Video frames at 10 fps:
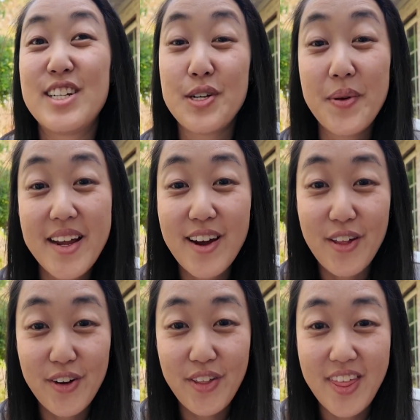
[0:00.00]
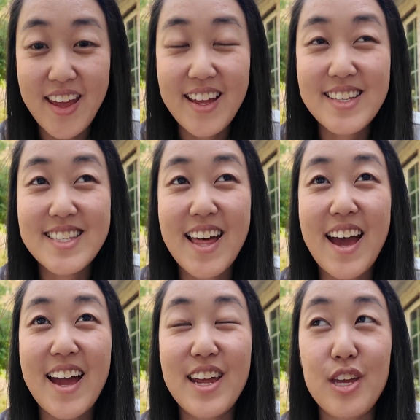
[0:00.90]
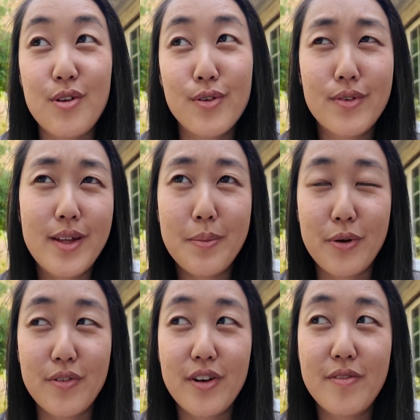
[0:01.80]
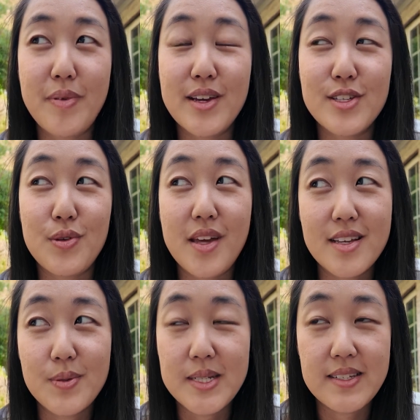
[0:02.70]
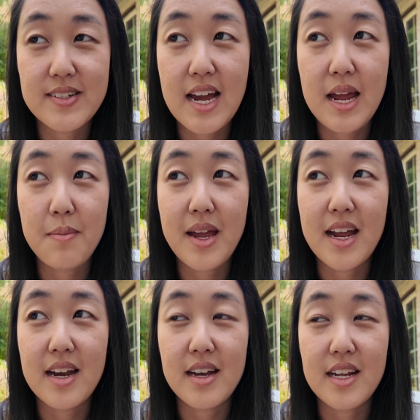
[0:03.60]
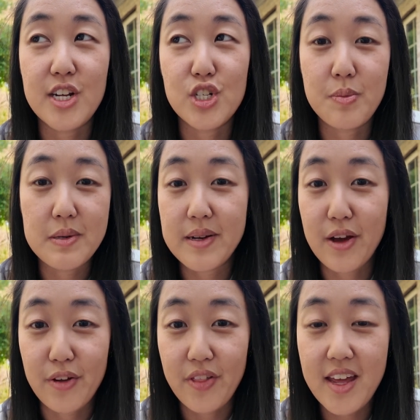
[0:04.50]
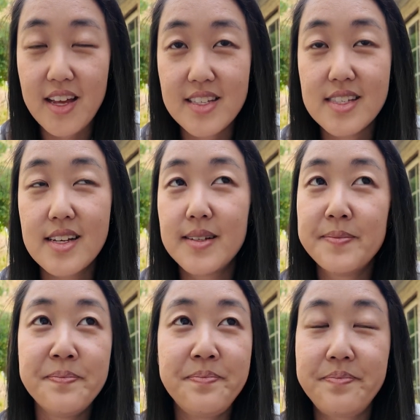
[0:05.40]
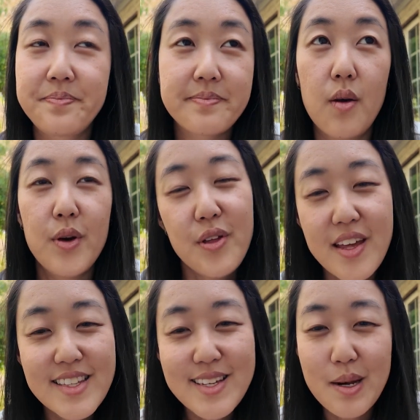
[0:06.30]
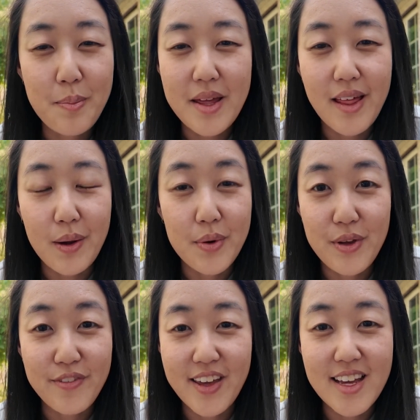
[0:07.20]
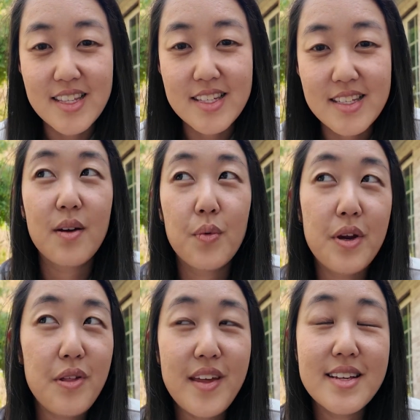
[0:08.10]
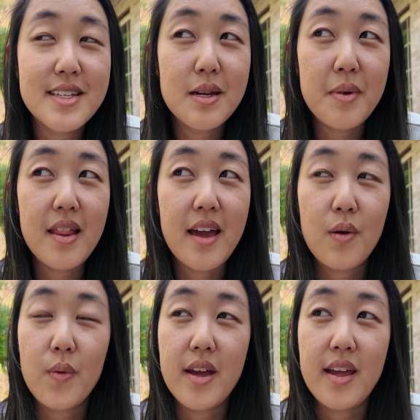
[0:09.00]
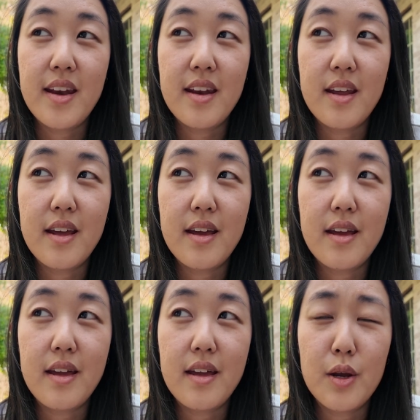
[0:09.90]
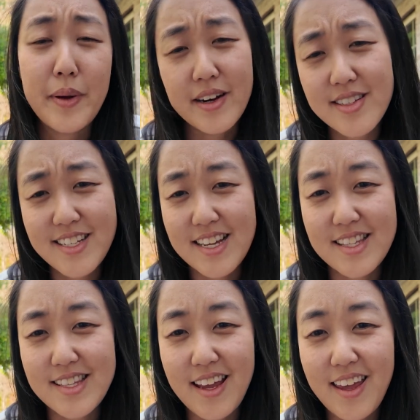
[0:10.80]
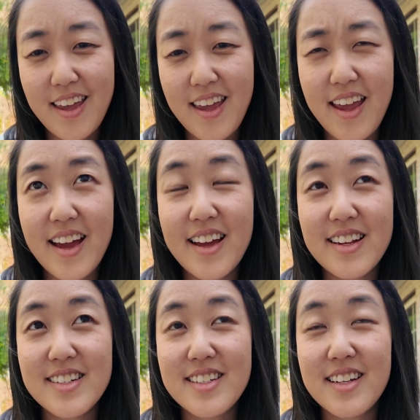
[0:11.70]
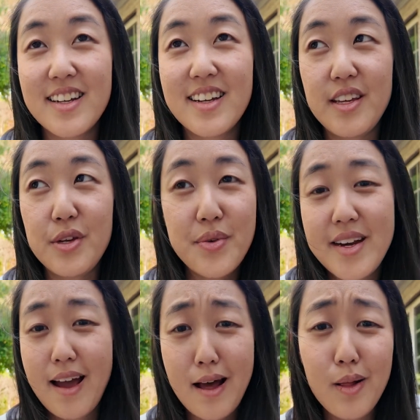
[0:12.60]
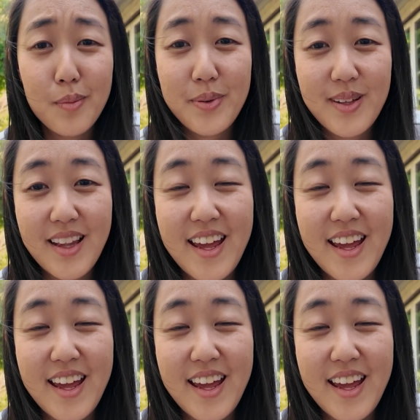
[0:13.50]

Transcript: doing other things that you don't really approve of because you think it's a waste of time and he should be doing other things, what do you think it's going to be like when you have kids? What do you think it's going to be like when your parents get sick and you need help?